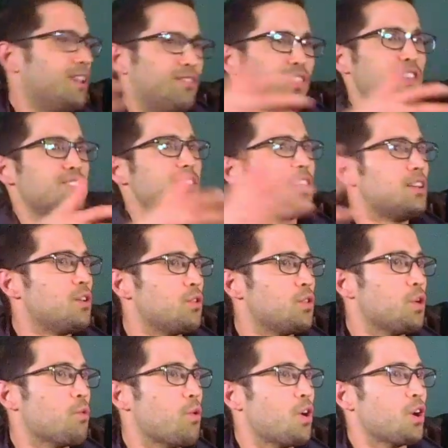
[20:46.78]
And if they say no
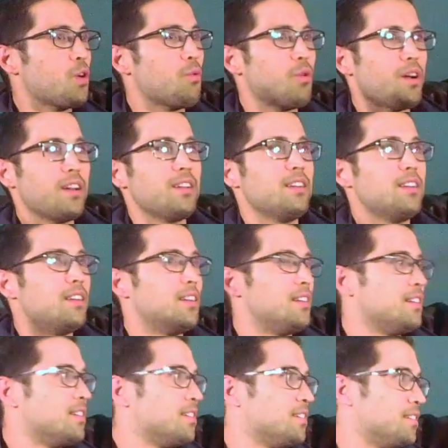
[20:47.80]
and they walk away,
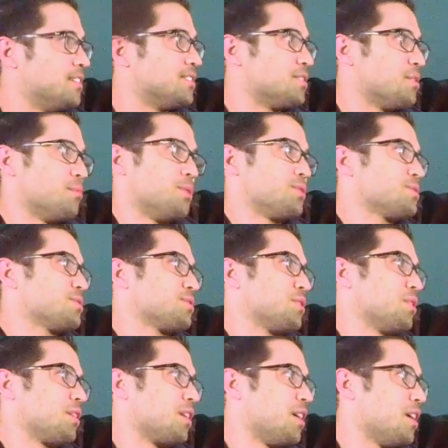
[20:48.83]
someone else is
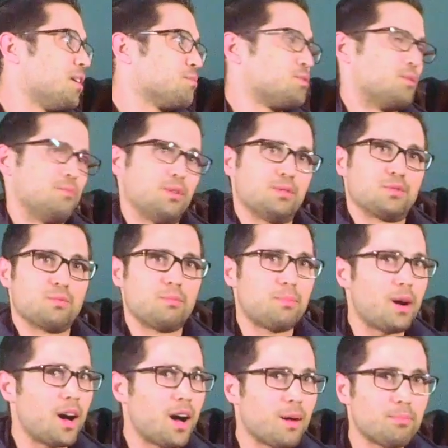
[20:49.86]
going to come, someone else will
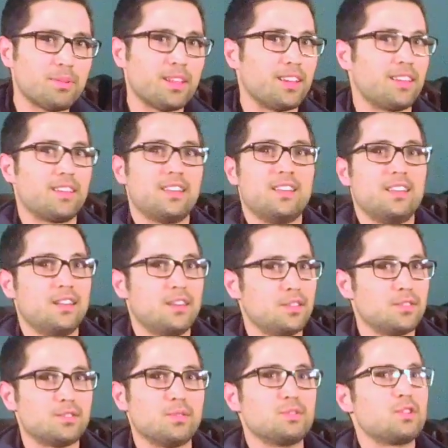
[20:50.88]
pop. Like,
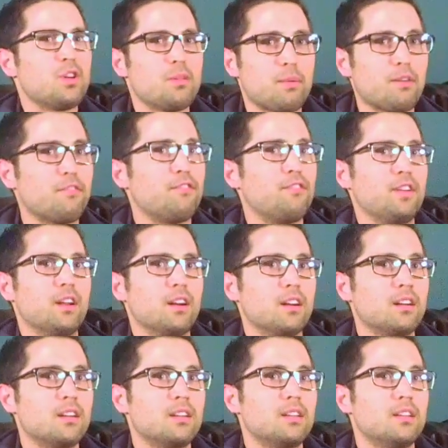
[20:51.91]
so it's all about
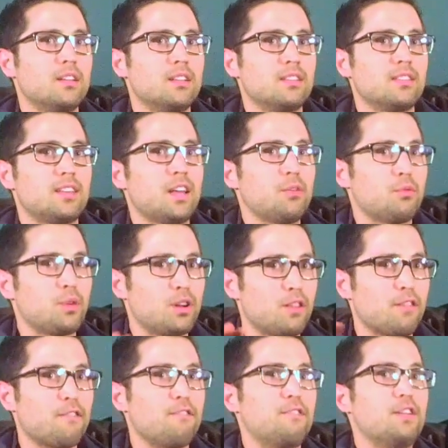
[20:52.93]
fear. It's getting rid
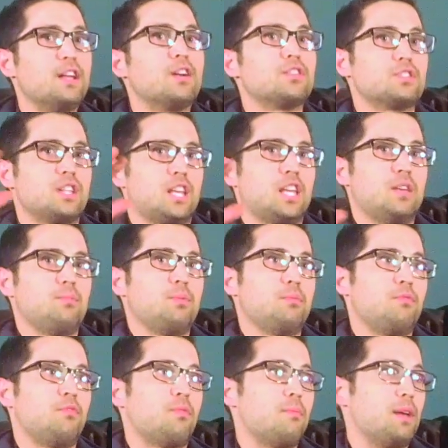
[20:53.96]
of the fears that keep
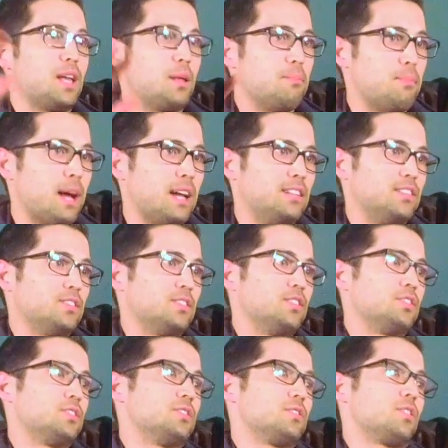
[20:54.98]
you from making bad
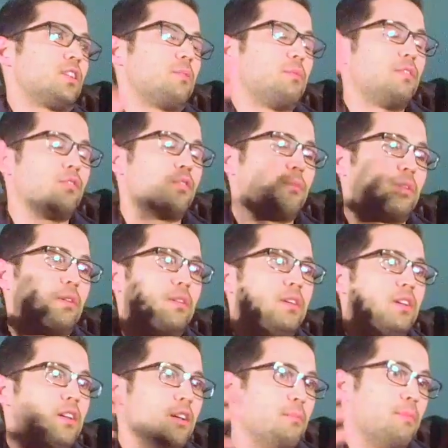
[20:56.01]
decisions. They're coming from
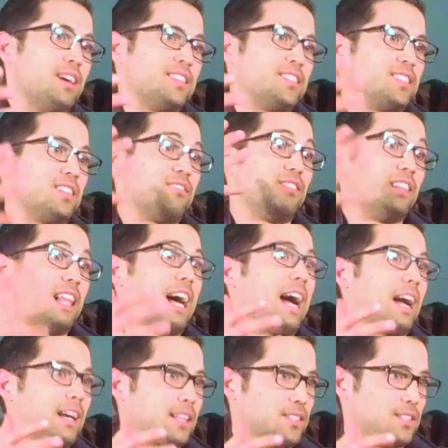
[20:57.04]
a mindset of
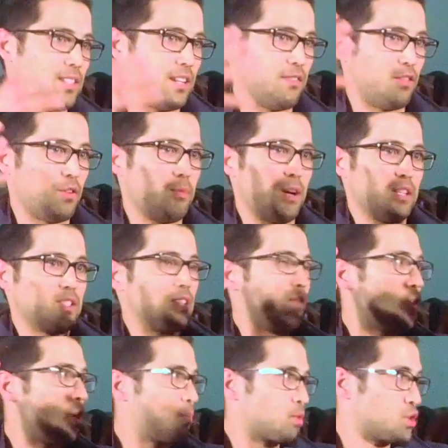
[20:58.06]
lack instead of a mindset
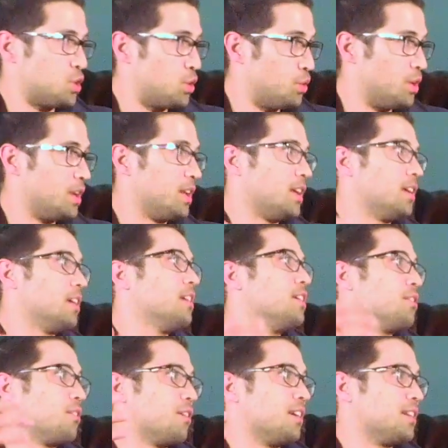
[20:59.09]
of opportunity,
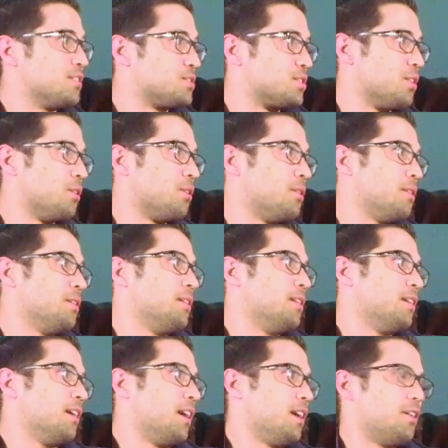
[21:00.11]
mm-hmm. right? So.
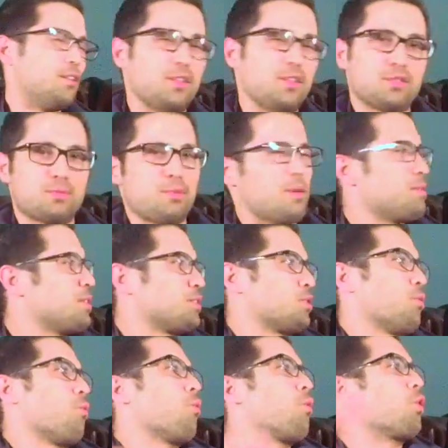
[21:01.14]
I That was probably like
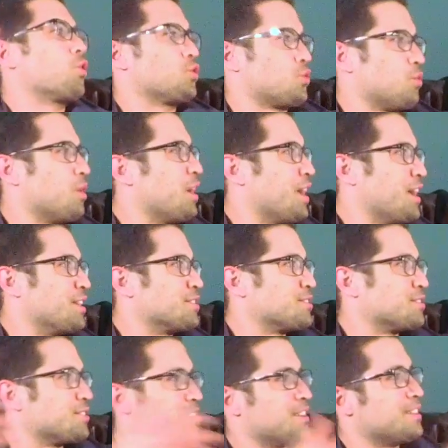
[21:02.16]
the worst way of
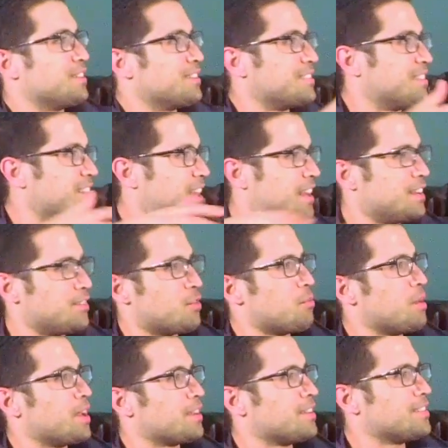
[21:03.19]
answering. Did that I think,
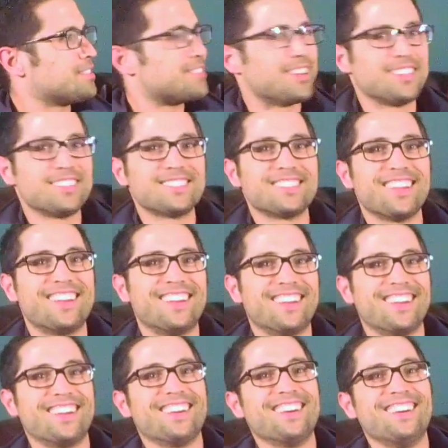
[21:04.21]
make any sense? I think those are
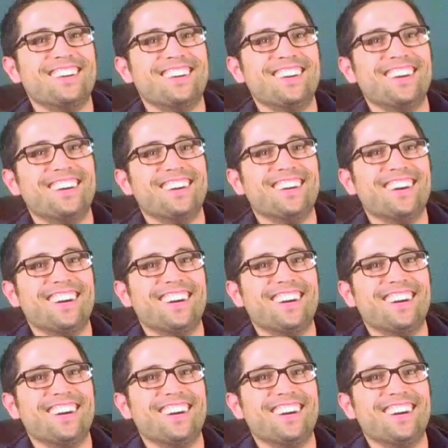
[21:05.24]
life lessons.